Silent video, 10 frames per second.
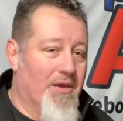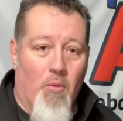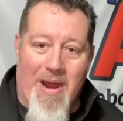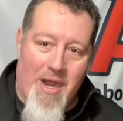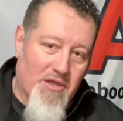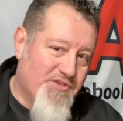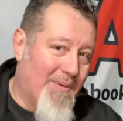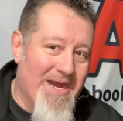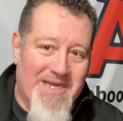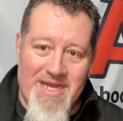a wireless
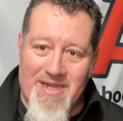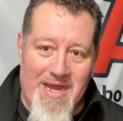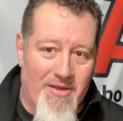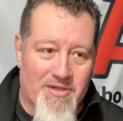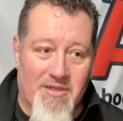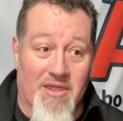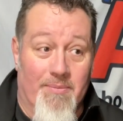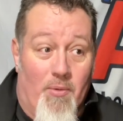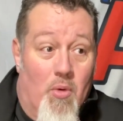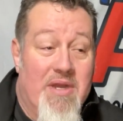mic in and out of the clip,
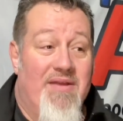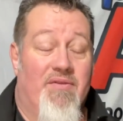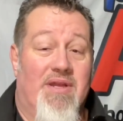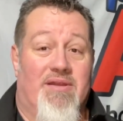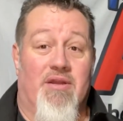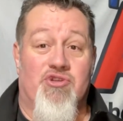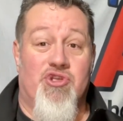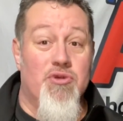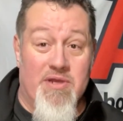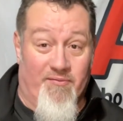or even that there's
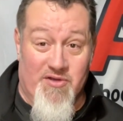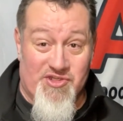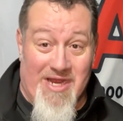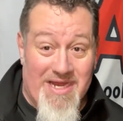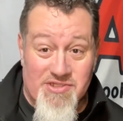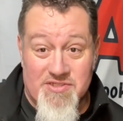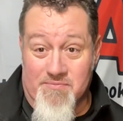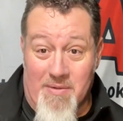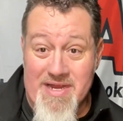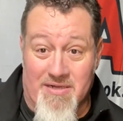two different sizes of
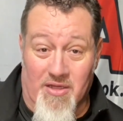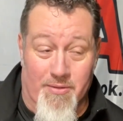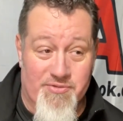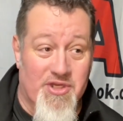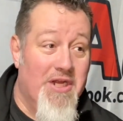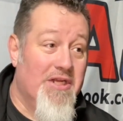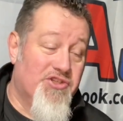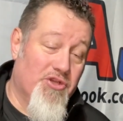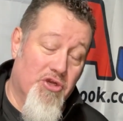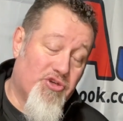mic clips.
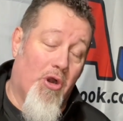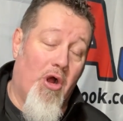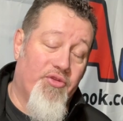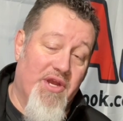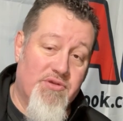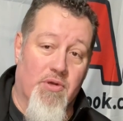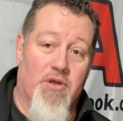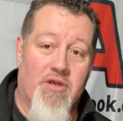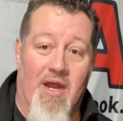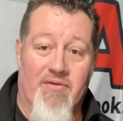So those are all things we're going
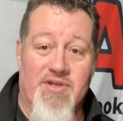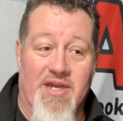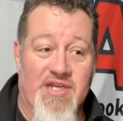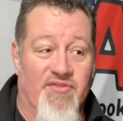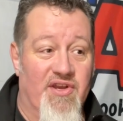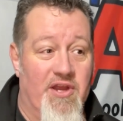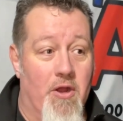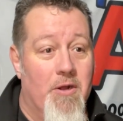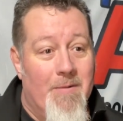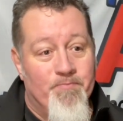to cover in today's
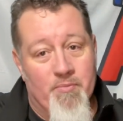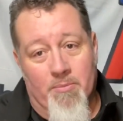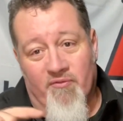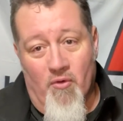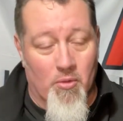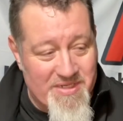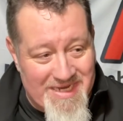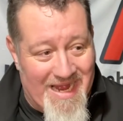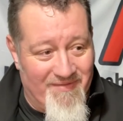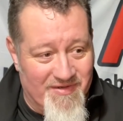video. But before we
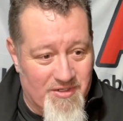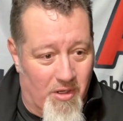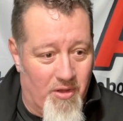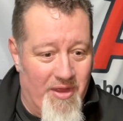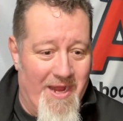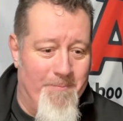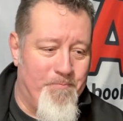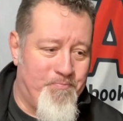dive into all that,